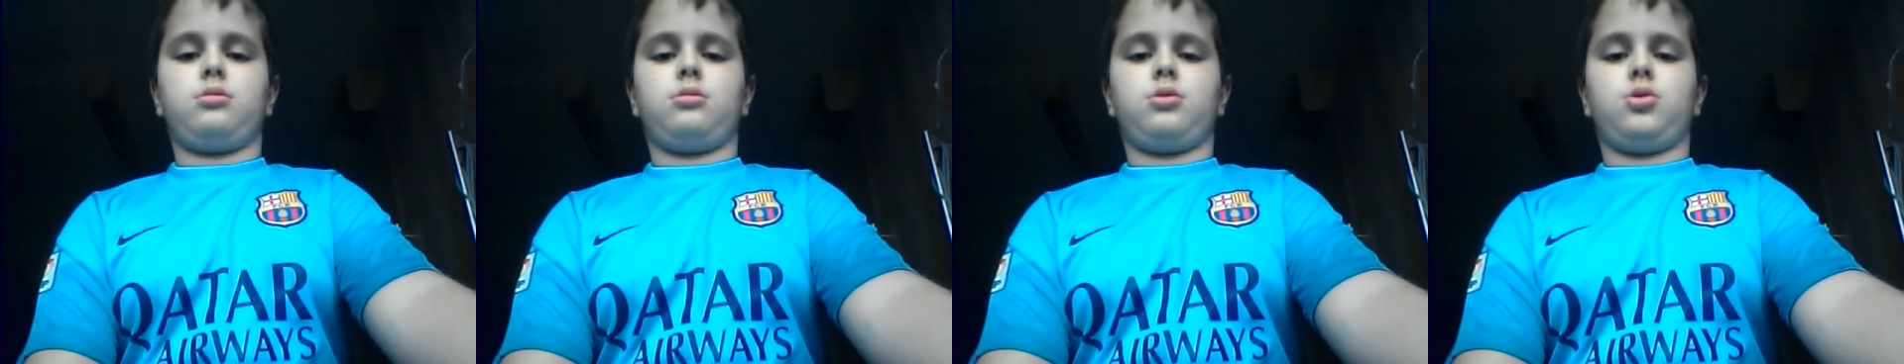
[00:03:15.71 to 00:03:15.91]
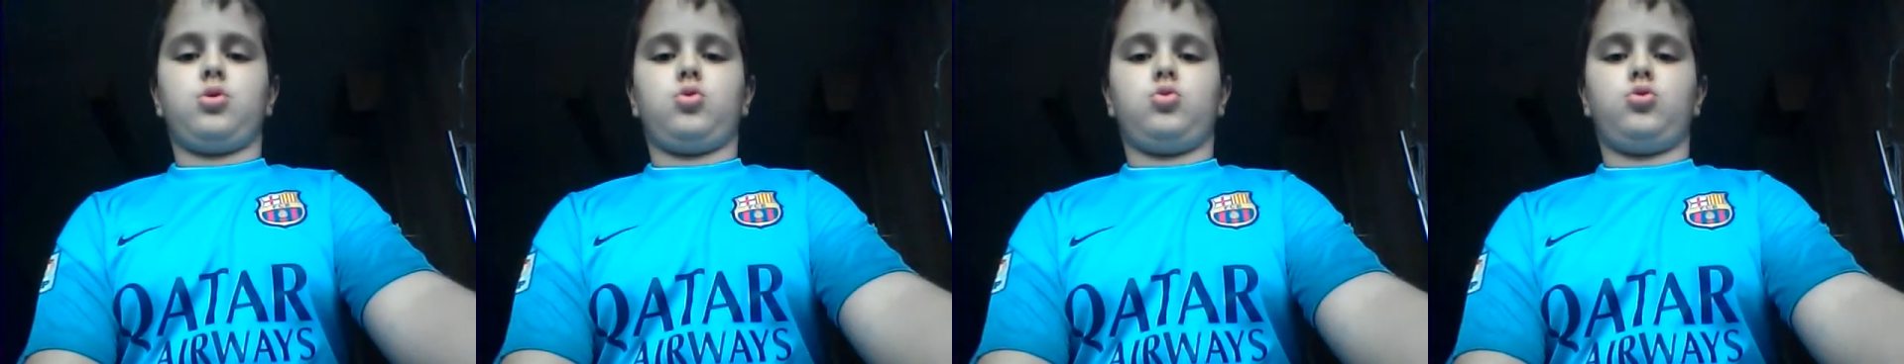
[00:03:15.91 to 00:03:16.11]

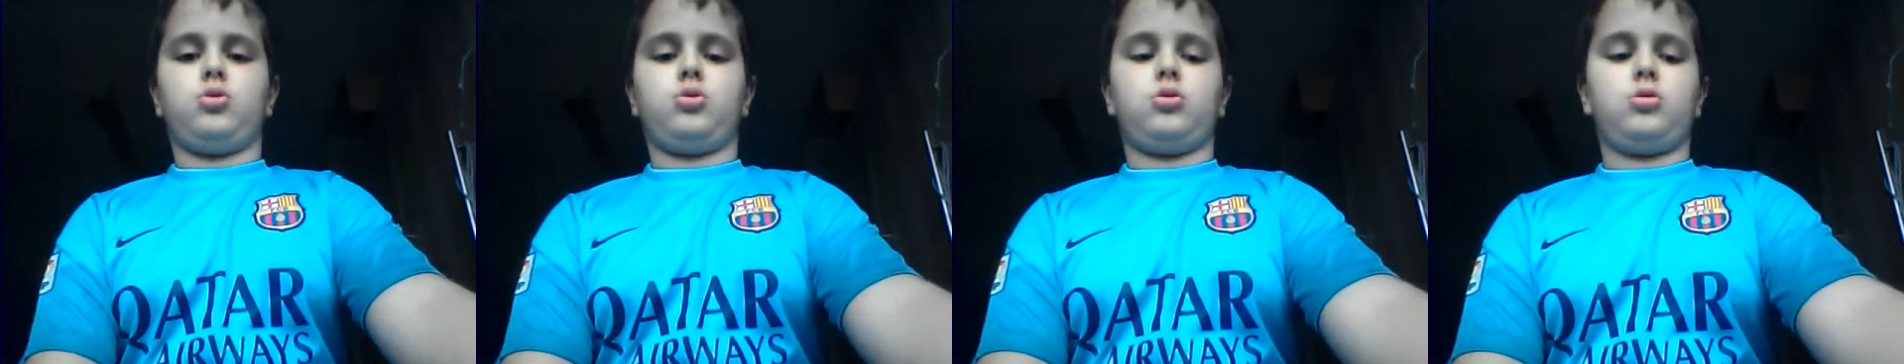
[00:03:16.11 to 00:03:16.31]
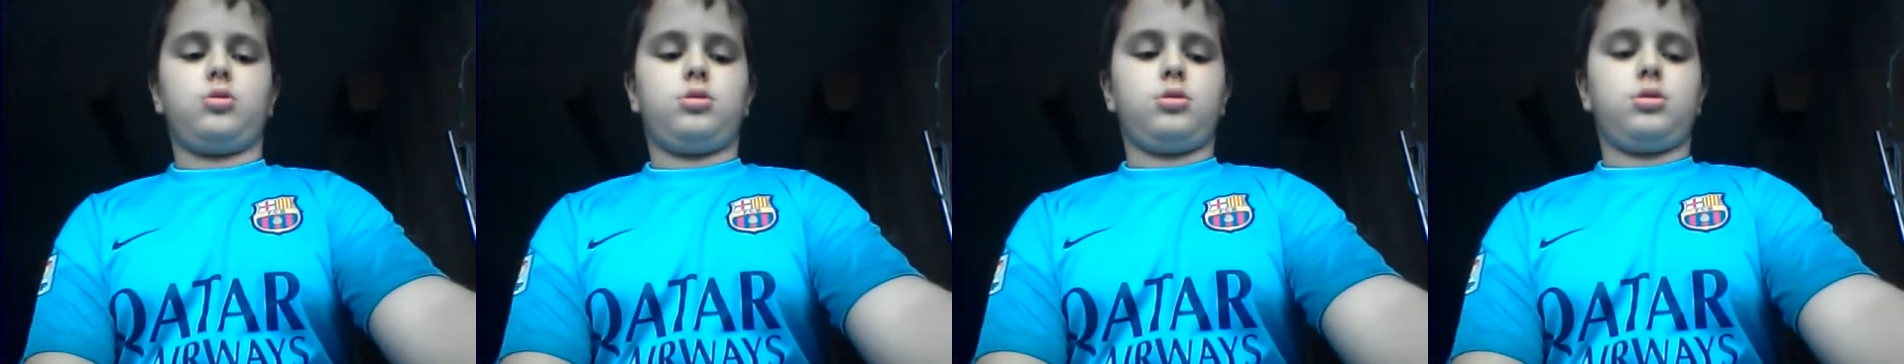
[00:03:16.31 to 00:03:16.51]
Oh
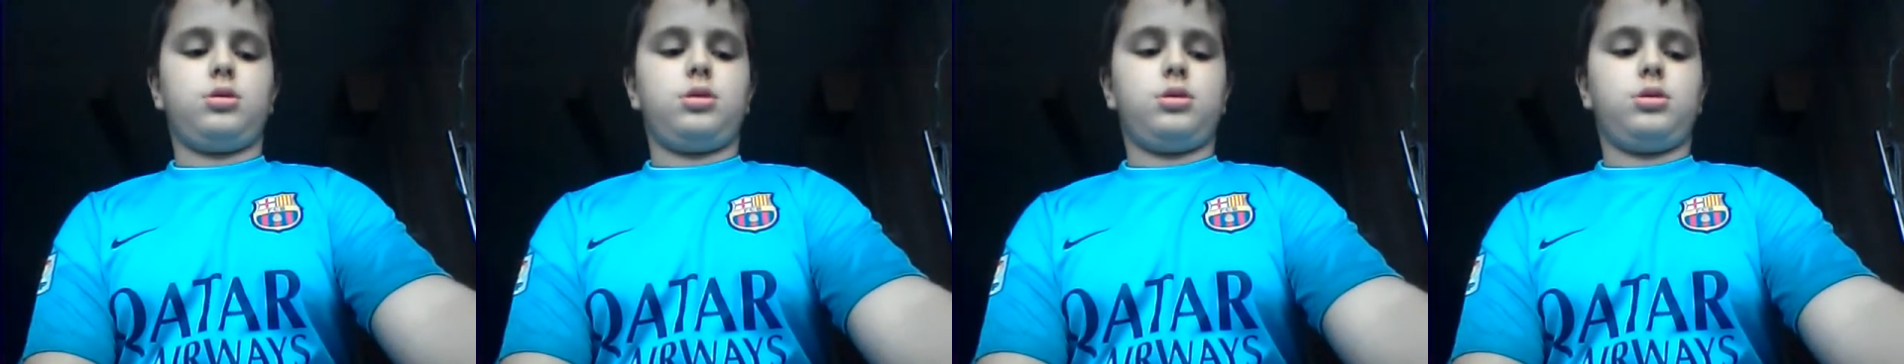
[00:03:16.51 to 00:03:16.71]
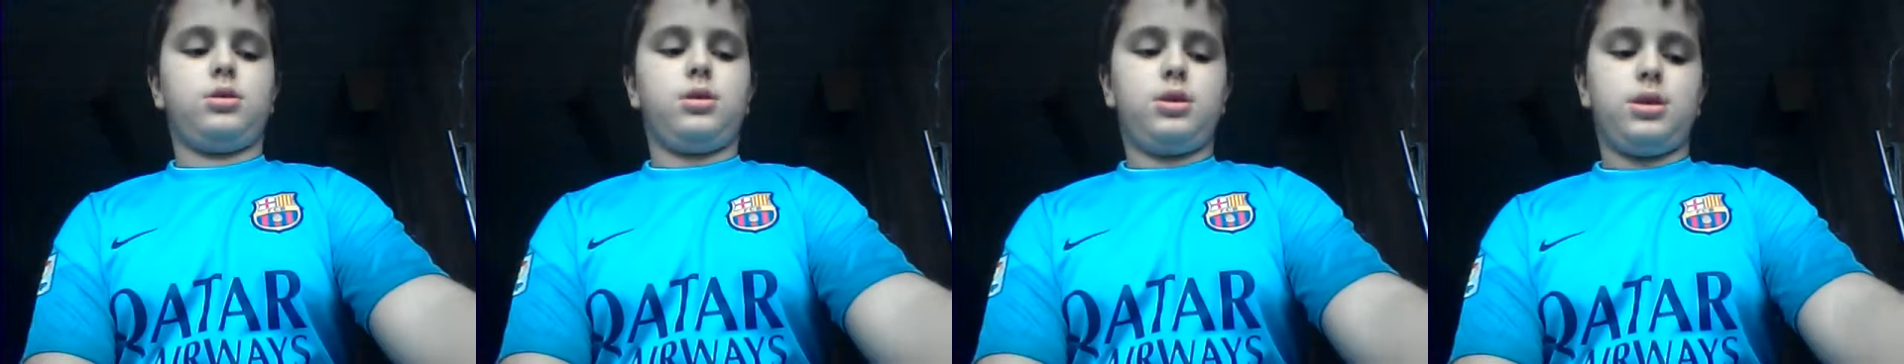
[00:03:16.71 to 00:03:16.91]
no, I
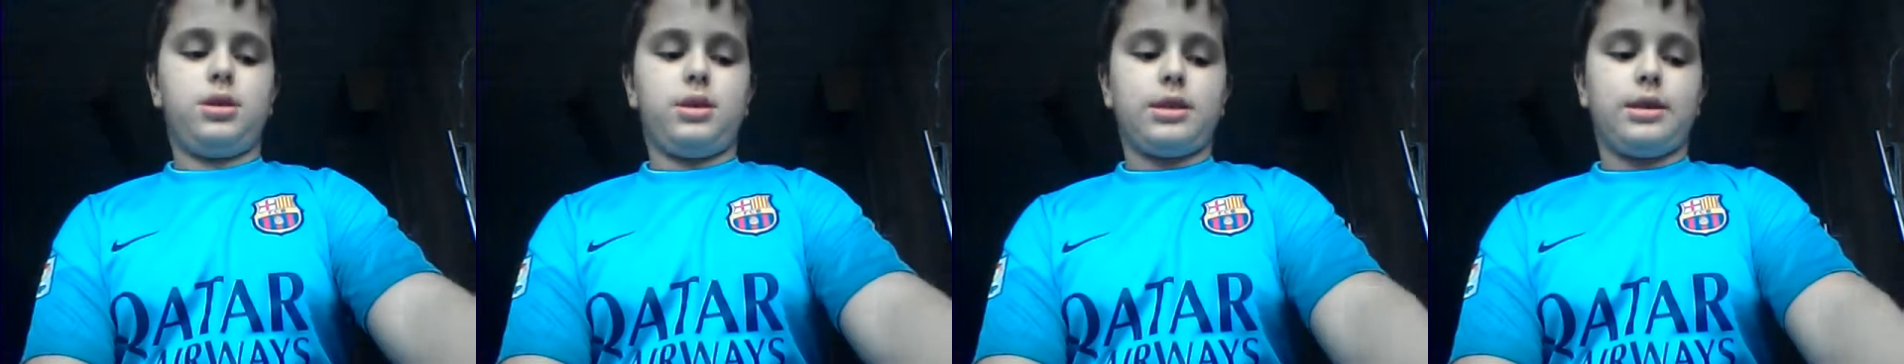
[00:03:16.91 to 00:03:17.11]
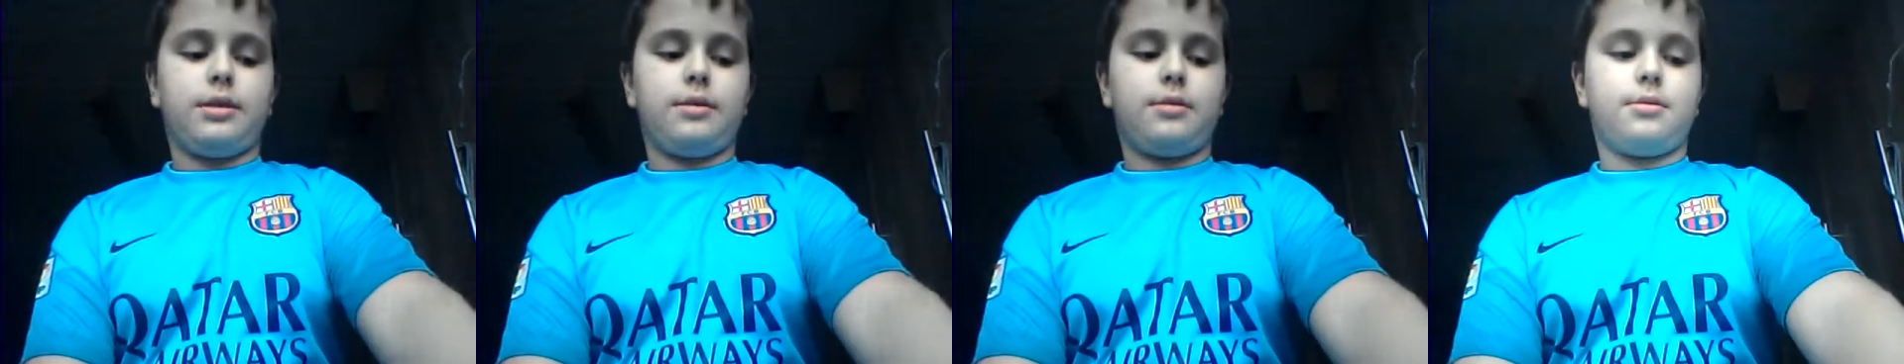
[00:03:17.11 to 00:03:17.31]
didn't see
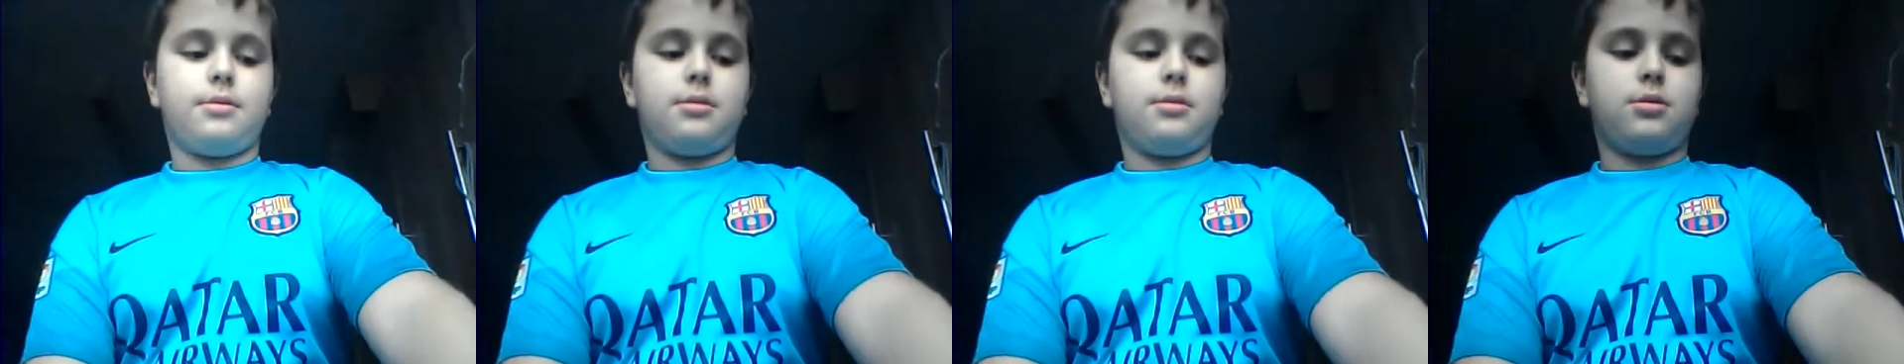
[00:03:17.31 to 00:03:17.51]
that.